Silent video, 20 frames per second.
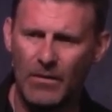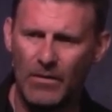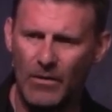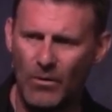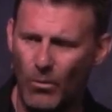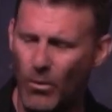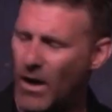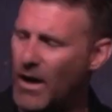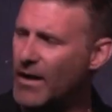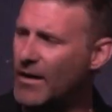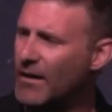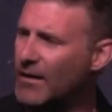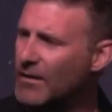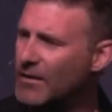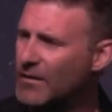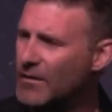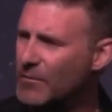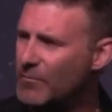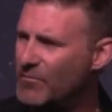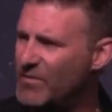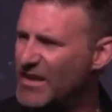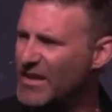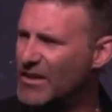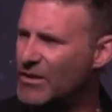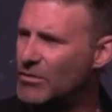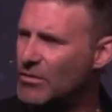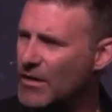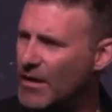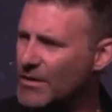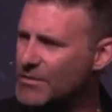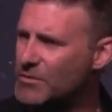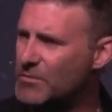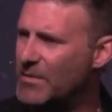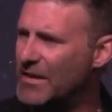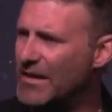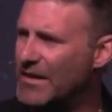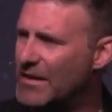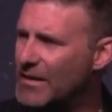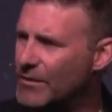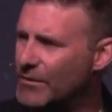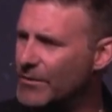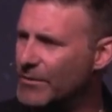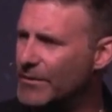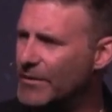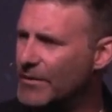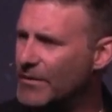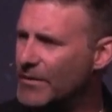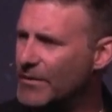the water, being crushed, being killed,